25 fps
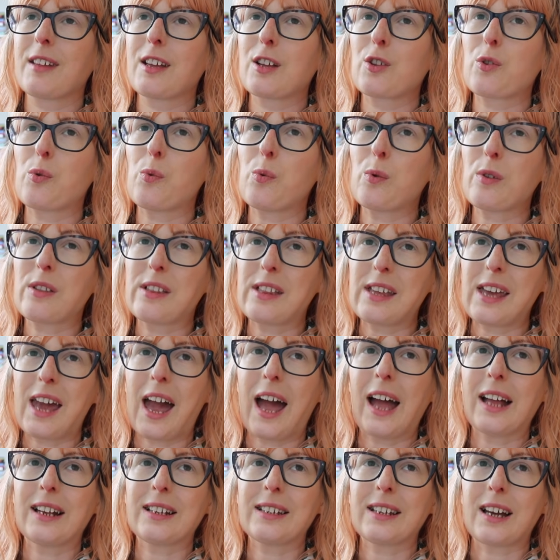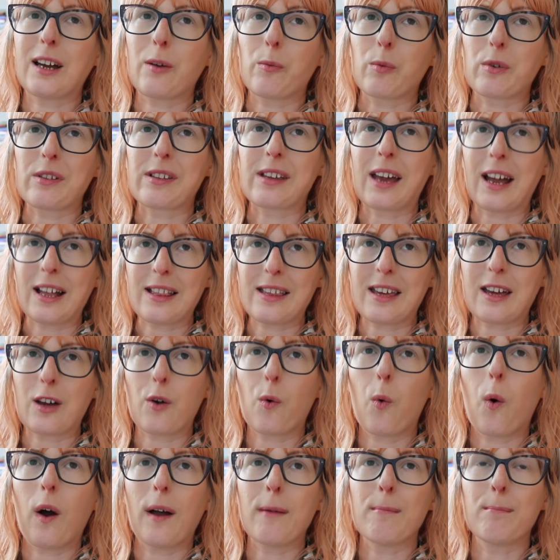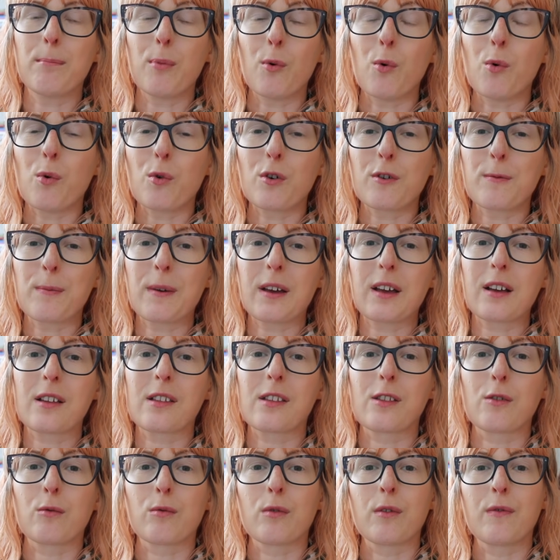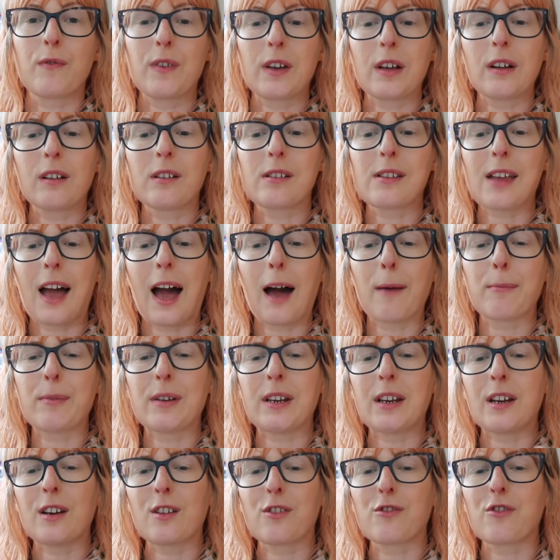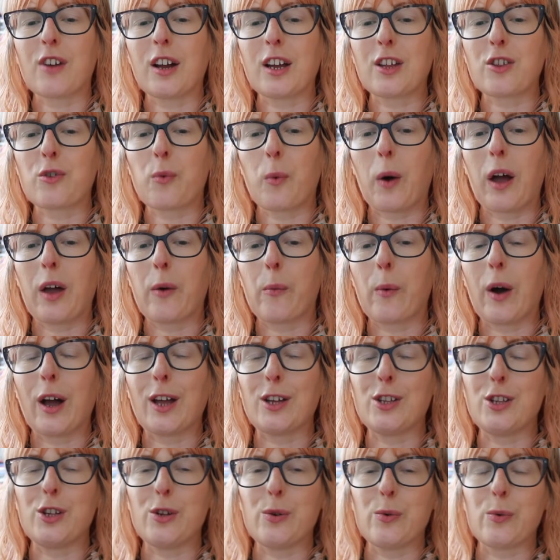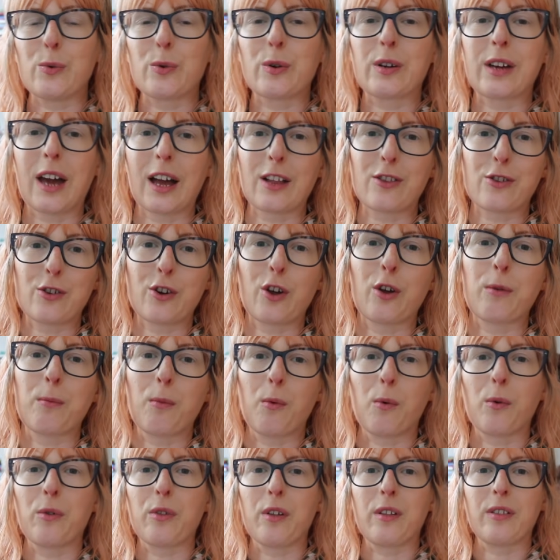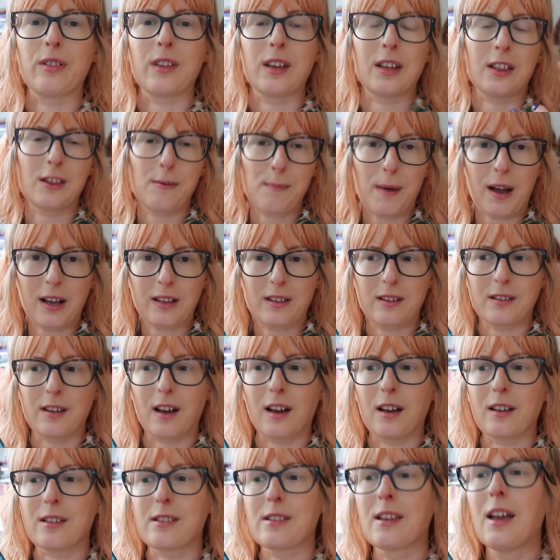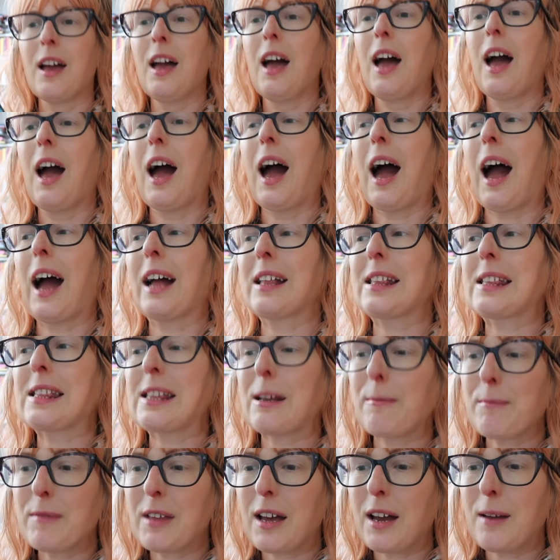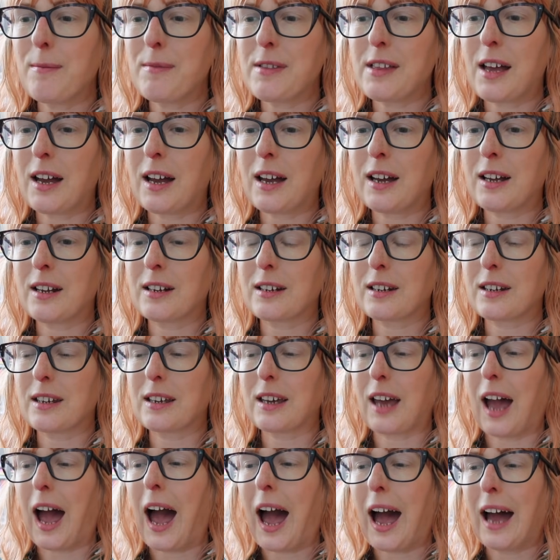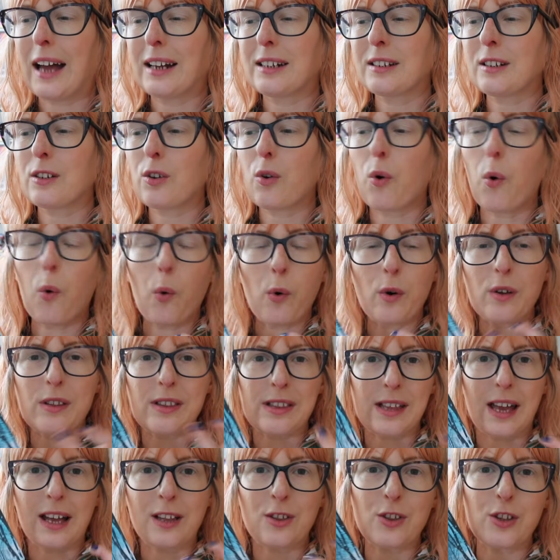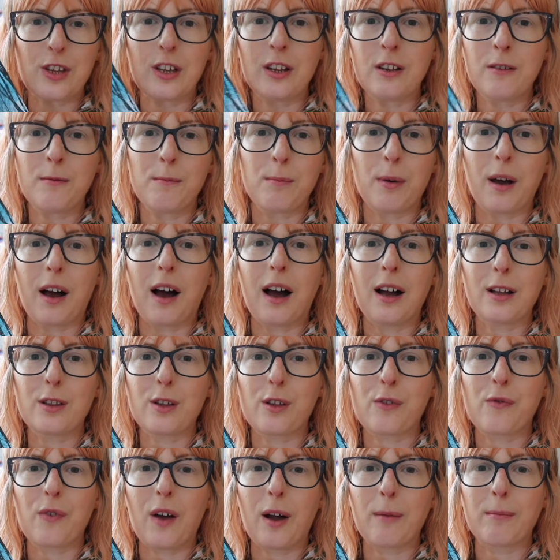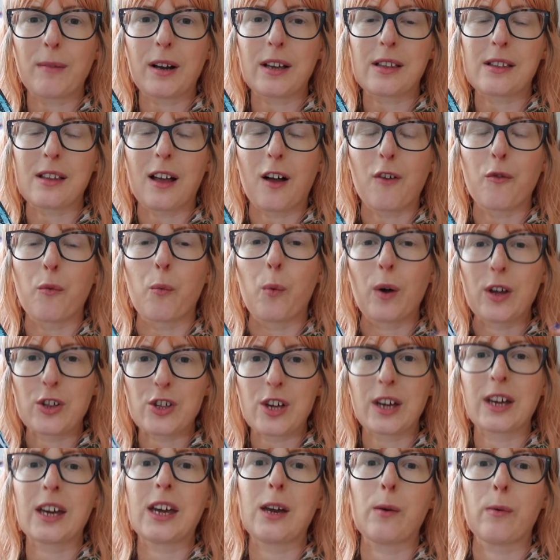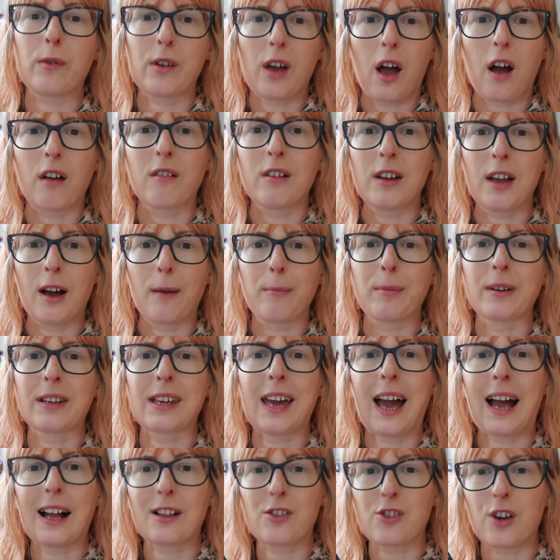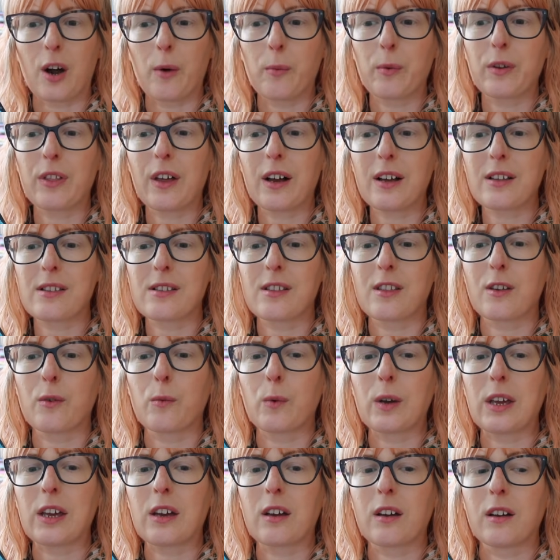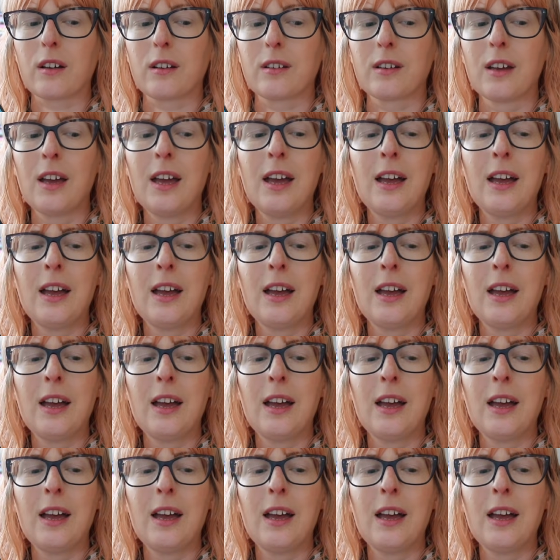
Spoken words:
towards the end, I was getting quite bored because the reveals happen in a strange way where you get to know more than the inspector does. And sometimes that can cause tension, but I just found myself wishing he would hurry up and catch up with us so that we could